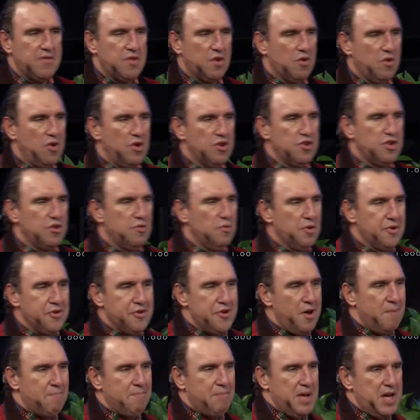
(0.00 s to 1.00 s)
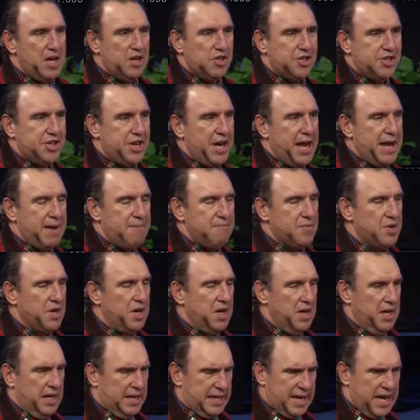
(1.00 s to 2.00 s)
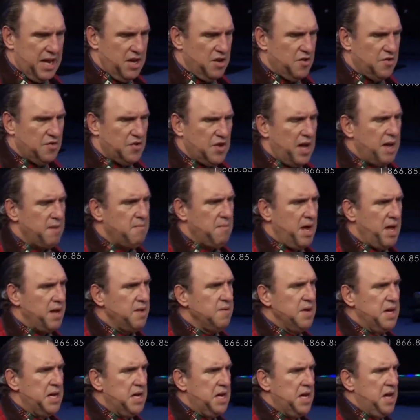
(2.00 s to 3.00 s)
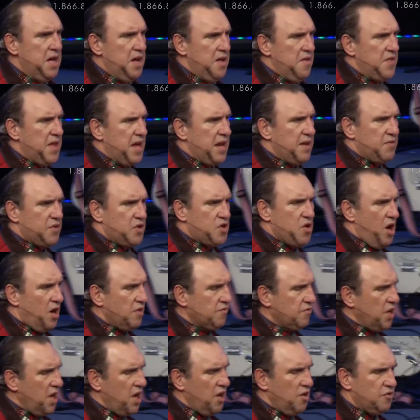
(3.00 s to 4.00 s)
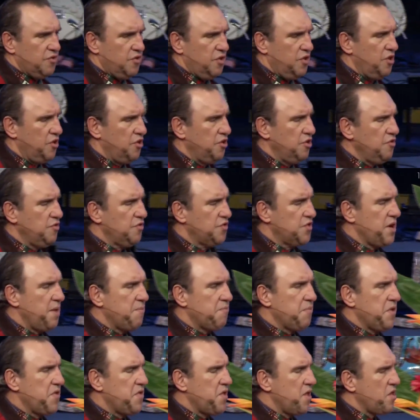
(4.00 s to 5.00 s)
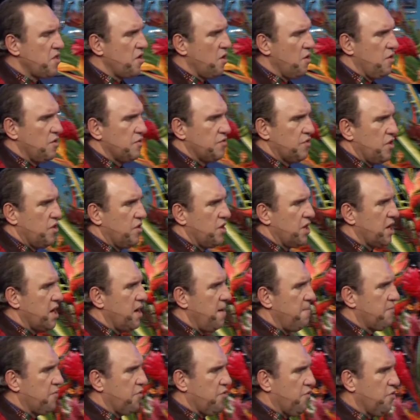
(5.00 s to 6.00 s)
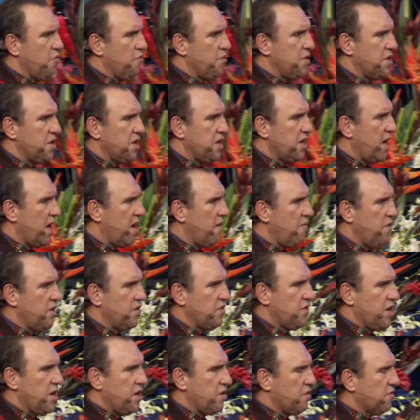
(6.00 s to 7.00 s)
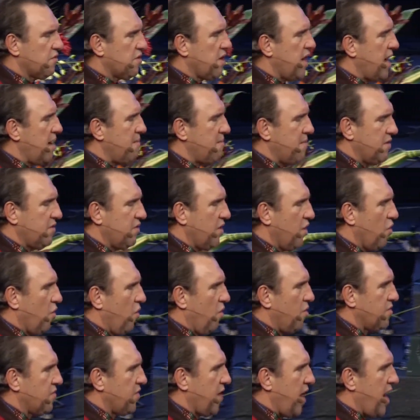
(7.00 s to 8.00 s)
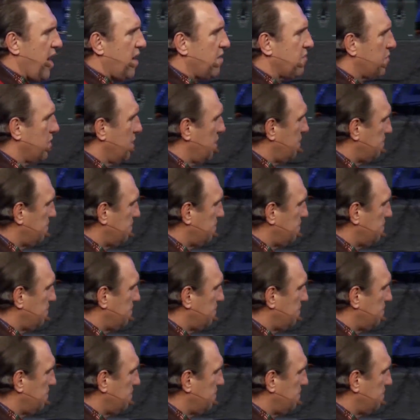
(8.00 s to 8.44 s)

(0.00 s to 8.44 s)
the Lord, you will not be ashamed. Can you say amen? That if God tells you to do something, then the Lord's going to come through with it every single time as He always has.